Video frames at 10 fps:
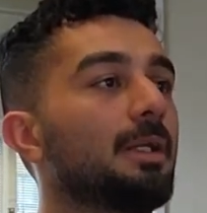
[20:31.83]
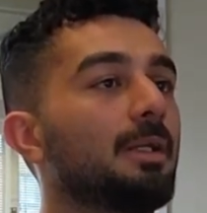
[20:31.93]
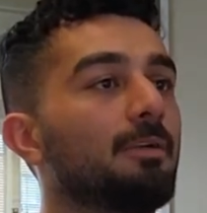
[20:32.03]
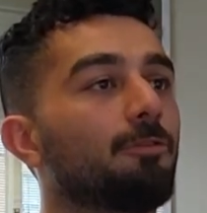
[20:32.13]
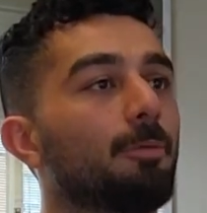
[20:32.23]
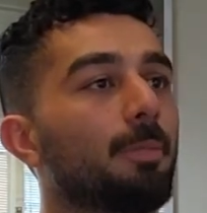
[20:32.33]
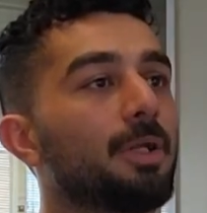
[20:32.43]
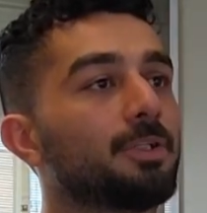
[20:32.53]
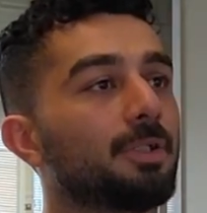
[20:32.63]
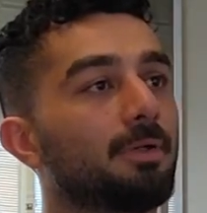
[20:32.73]
in
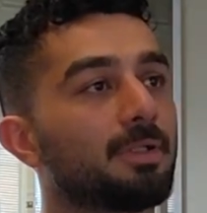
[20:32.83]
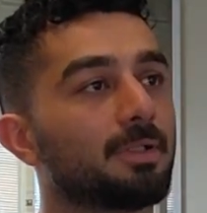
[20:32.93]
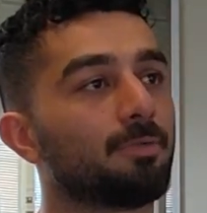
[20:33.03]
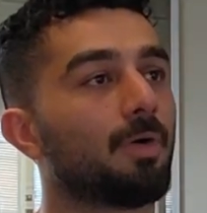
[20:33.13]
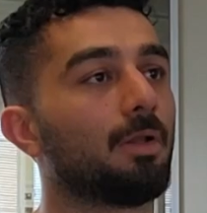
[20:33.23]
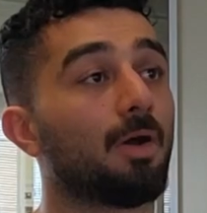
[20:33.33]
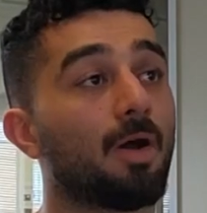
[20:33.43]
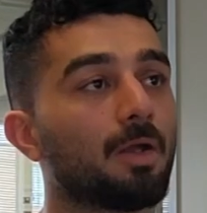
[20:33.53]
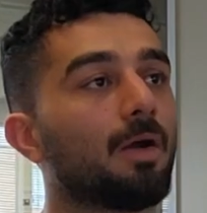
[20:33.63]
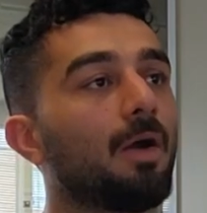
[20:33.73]
information retrieval
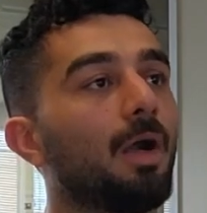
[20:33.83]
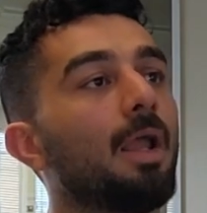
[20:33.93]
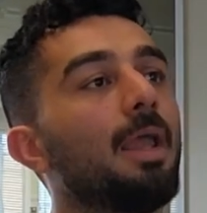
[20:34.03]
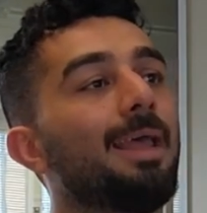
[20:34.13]
IR